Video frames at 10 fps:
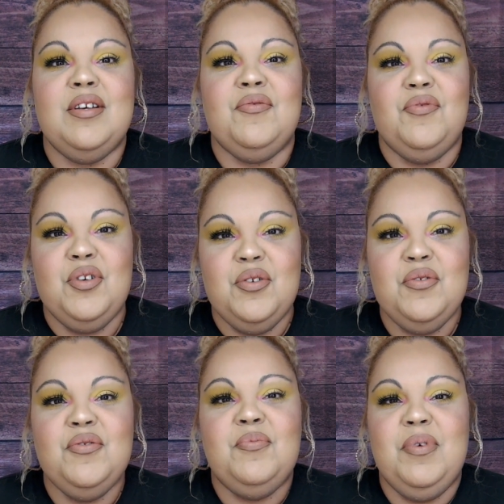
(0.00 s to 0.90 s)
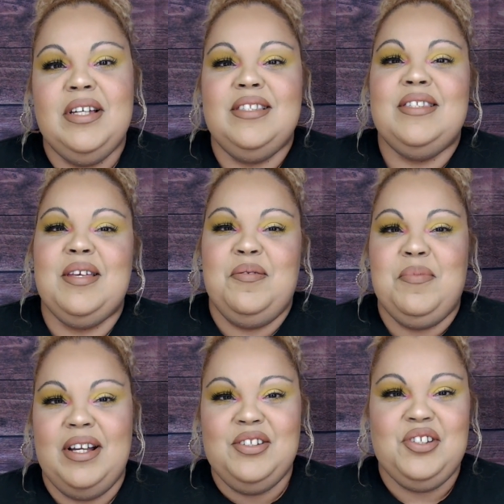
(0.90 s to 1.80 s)
if you've been to
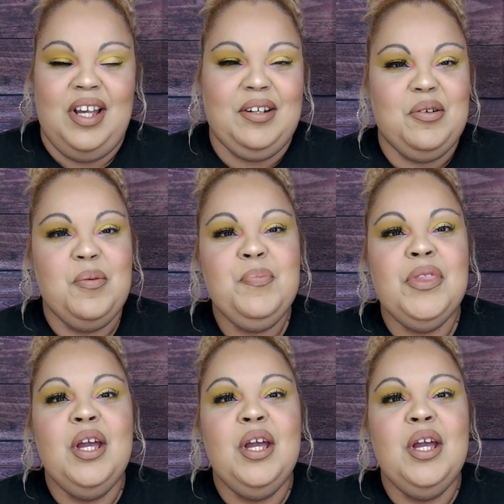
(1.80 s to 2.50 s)
my channel,